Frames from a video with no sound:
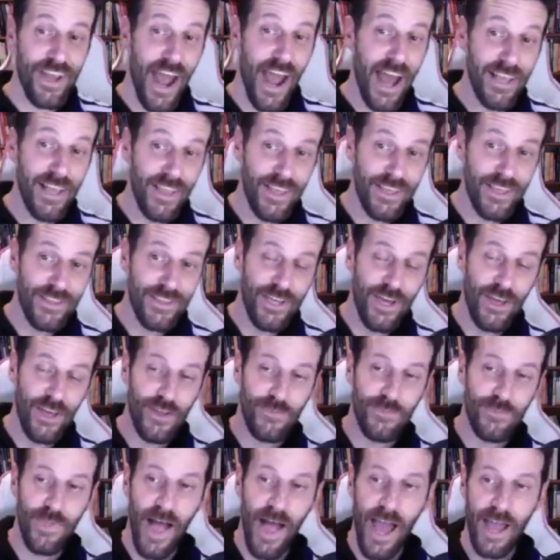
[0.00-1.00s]
Them. I like the
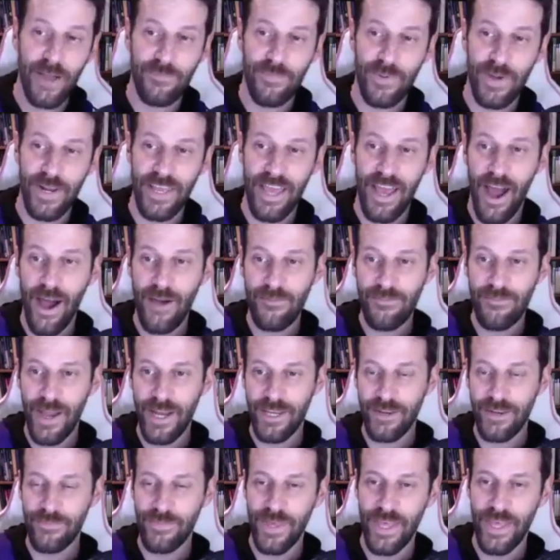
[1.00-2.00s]
color black, but it, I'm
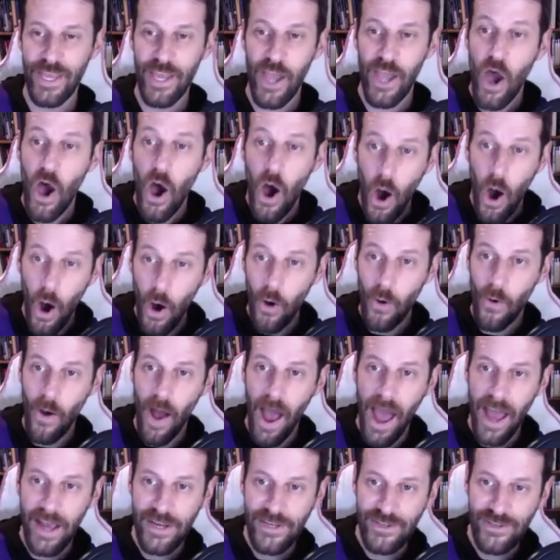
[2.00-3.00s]
not going to be like, oh,
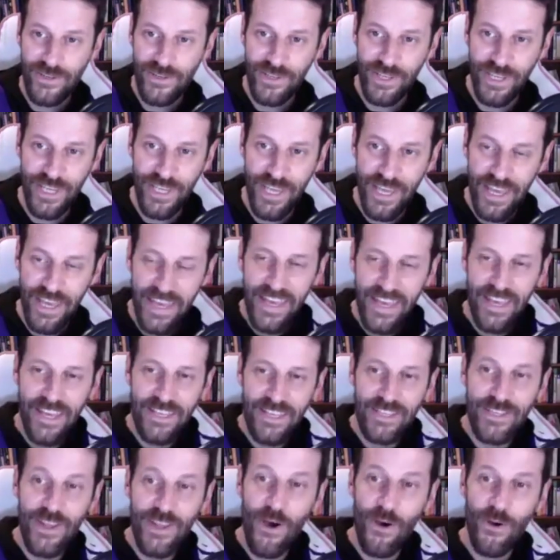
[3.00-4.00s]
actually,
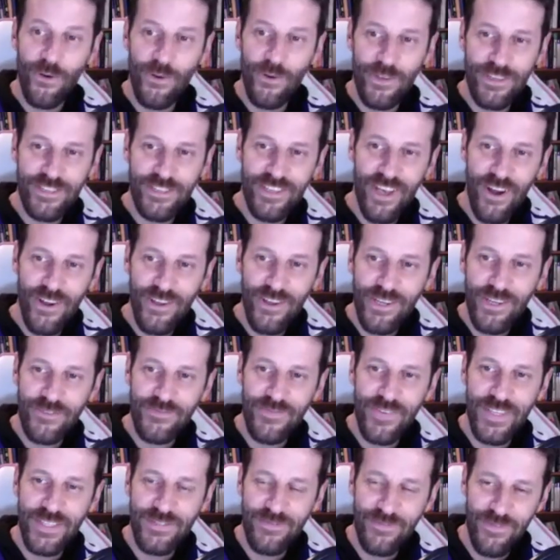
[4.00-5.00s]
no, Czar, you
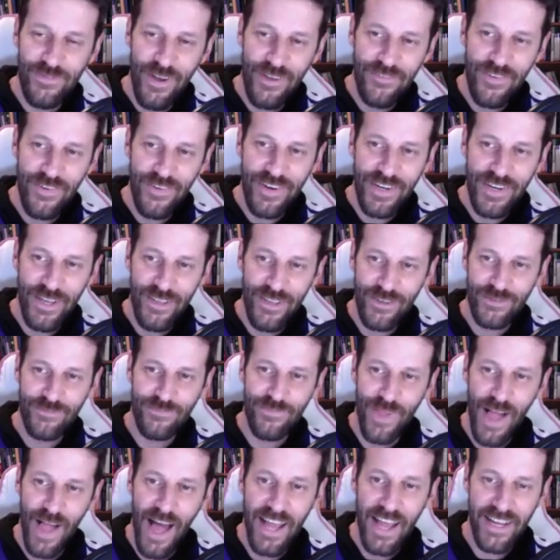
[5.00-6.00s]
convinced me. My favorite color is
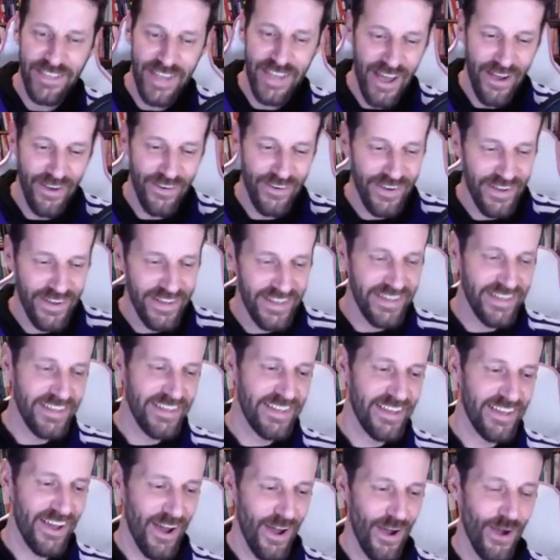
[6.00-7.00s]
black now.
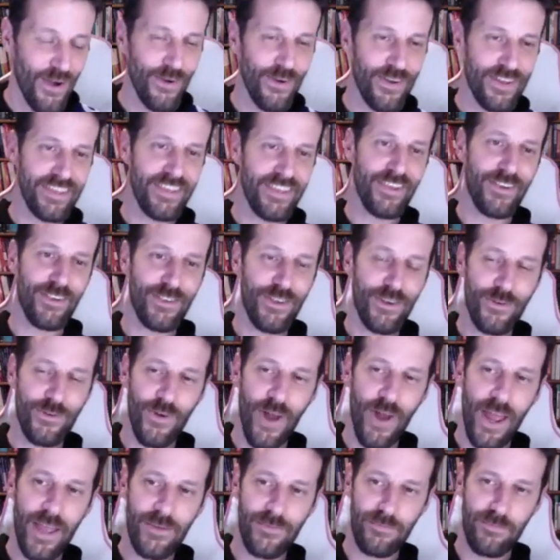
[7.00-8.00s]
Oh, you're mm-hmm. you're
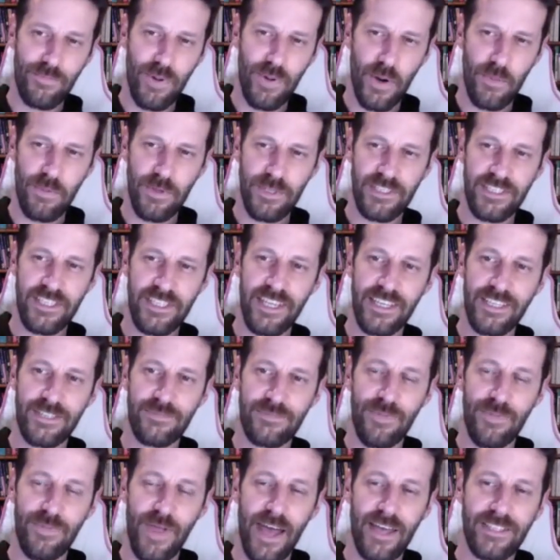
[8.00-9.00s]
right. Purple stinks.
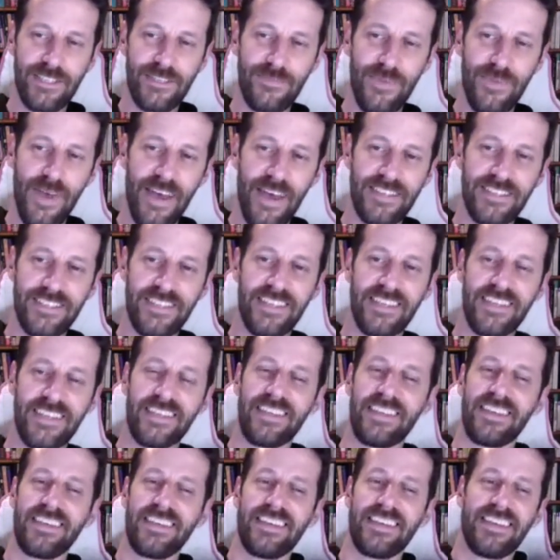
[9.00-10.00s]
Black's the best.
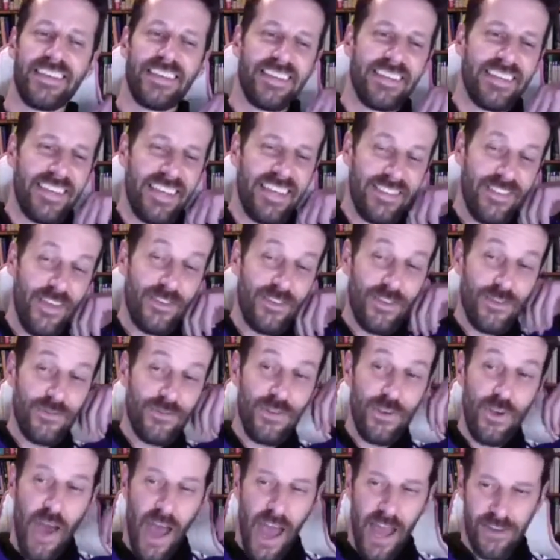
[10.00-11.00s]
Those yeah, are
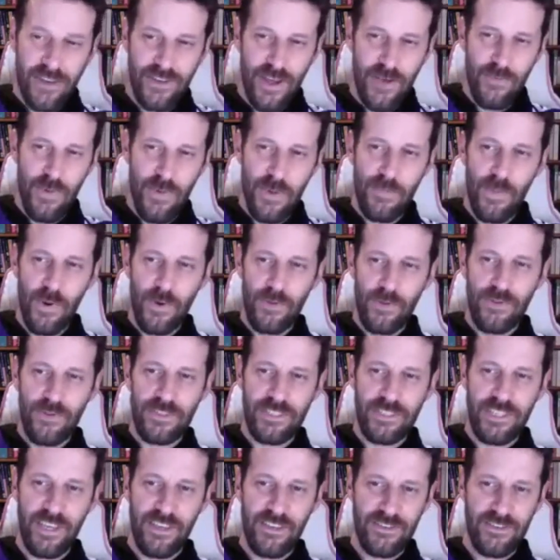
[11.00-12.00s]
but, actually, I'm wearing both of
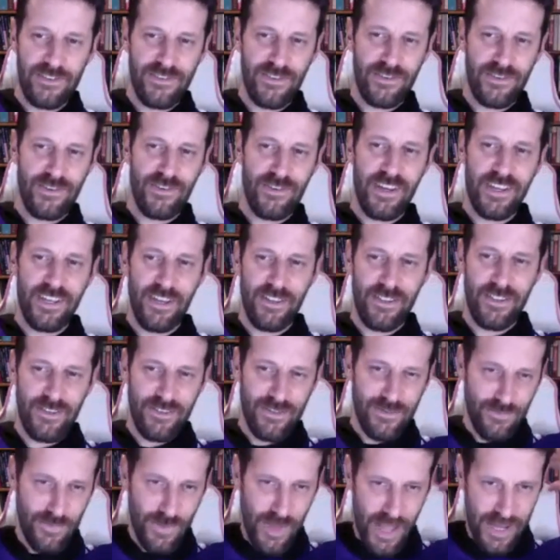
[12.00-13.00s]
those colors. Those are great
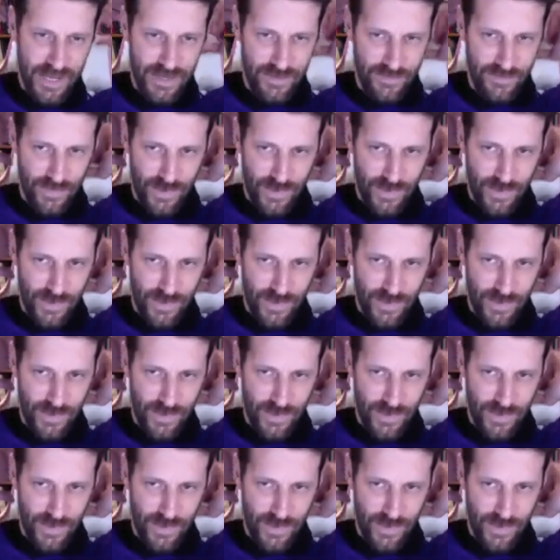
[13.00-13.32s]
colors. you are. And